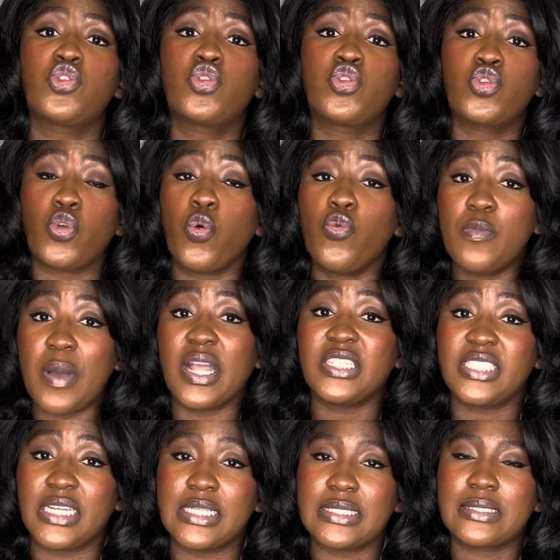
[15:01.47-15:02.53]
so much
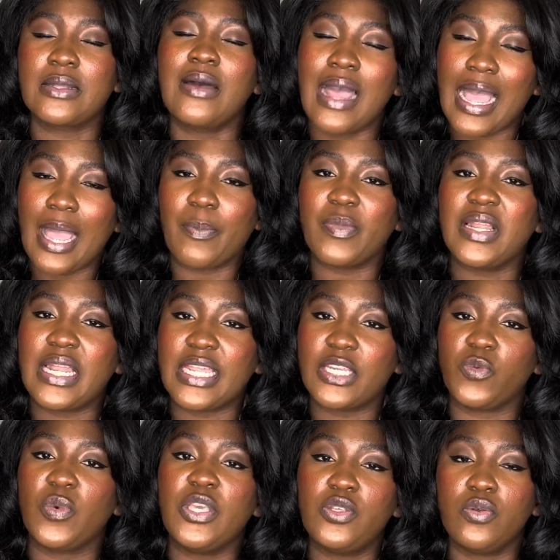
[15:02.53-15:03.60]
and it's not happening like
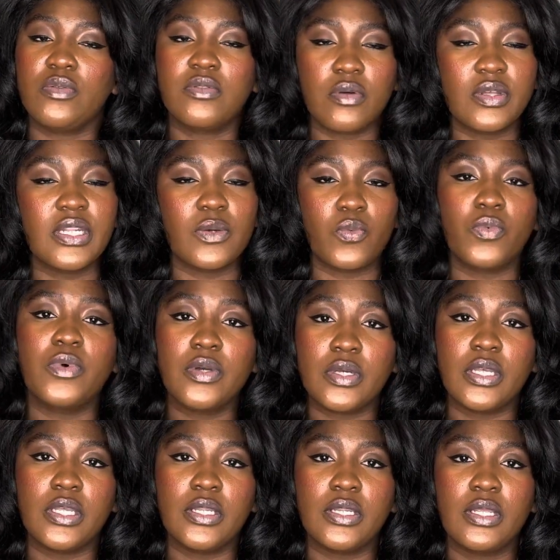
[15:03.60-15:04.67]
the way you thought it
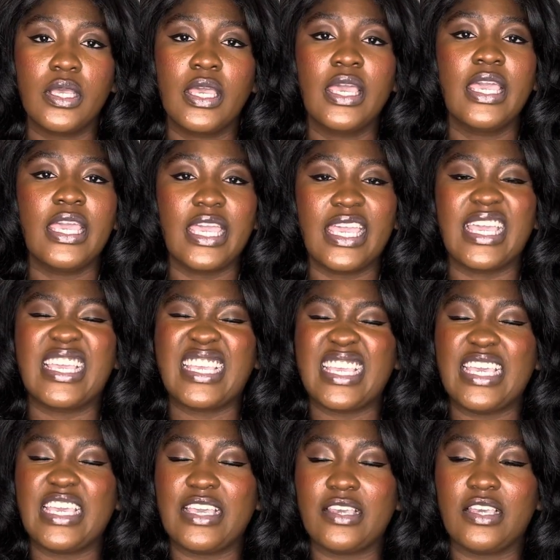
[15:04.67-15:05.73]
would, it
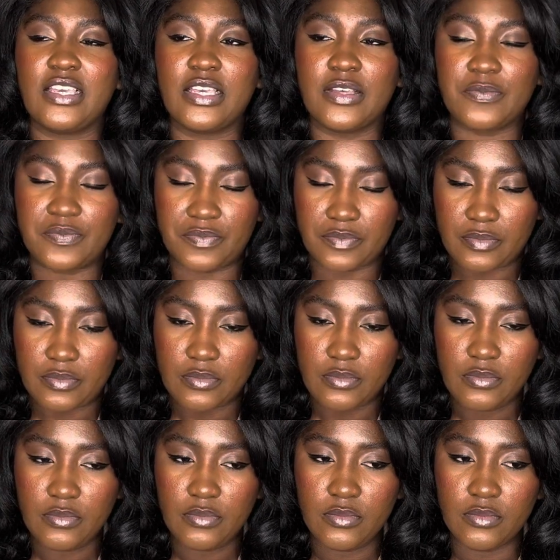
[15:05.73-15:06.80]
it it,
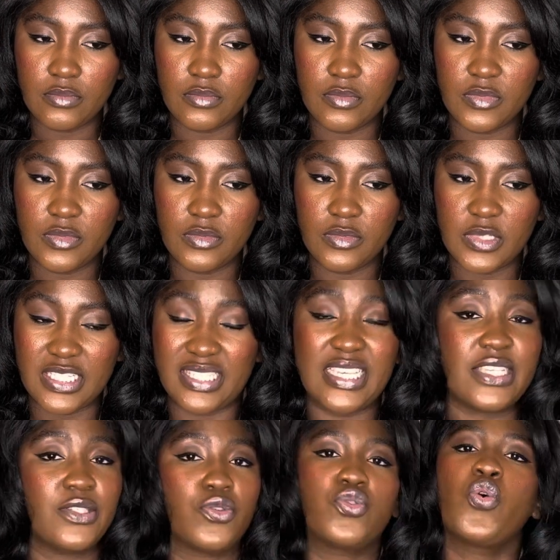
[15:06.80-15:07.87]
it
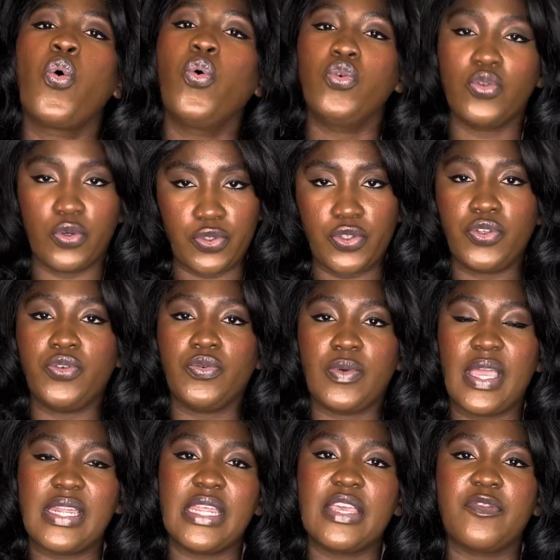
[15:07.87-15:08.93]
takes a toll on you.
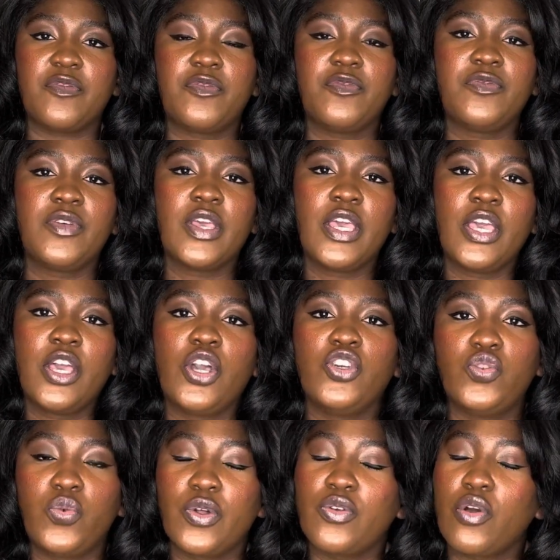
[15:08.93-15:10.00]
And if
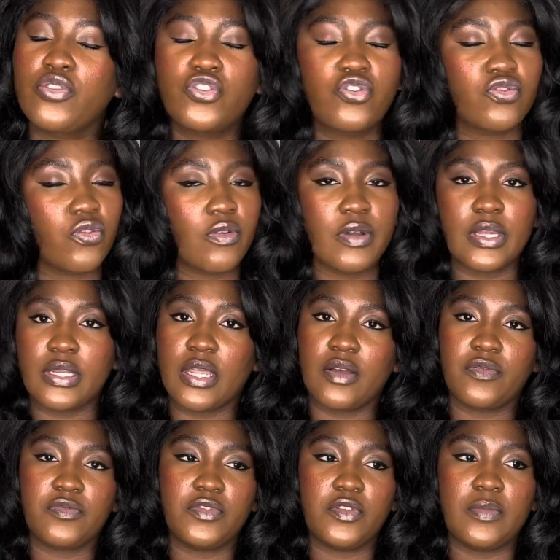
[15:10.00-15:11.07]
you are not strong enough,
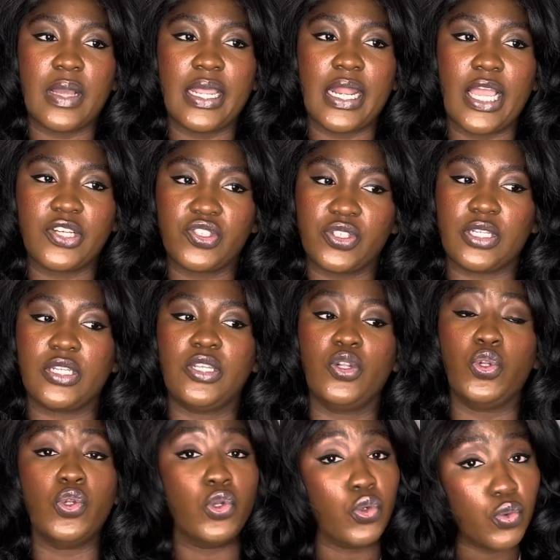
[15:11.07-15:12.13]
you might actually
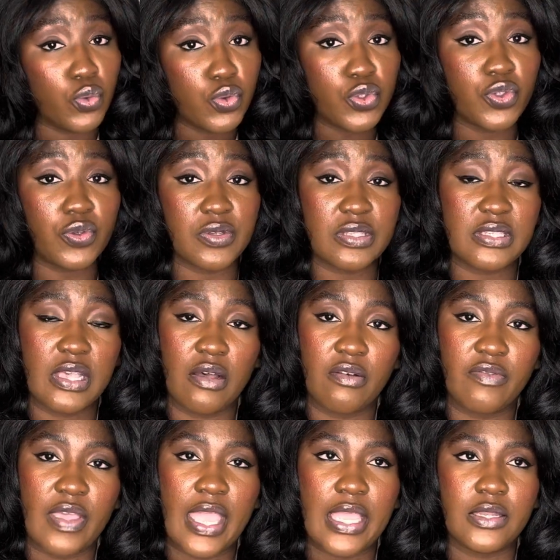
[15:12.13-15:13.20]
lose yourself.
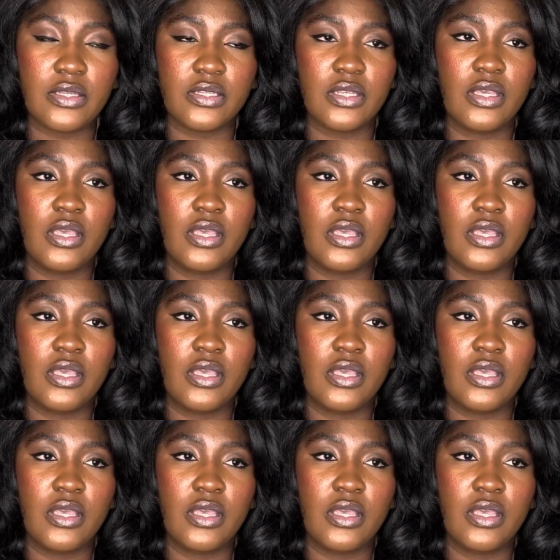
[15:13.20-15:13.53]
And